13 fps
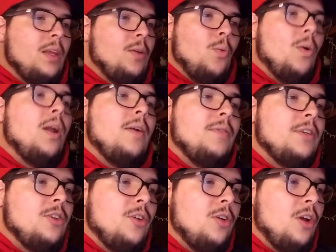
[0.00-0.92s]

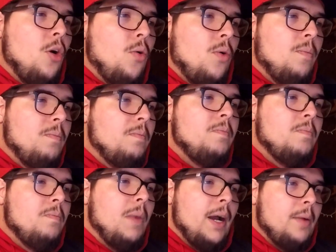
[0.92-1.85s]
go
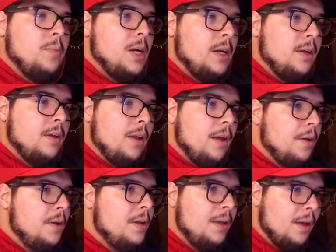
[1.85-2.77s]
bye-bye, you know.
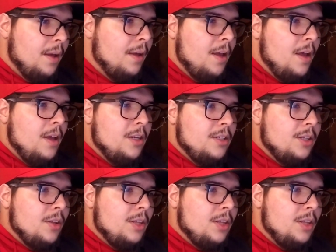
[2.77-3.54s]
So the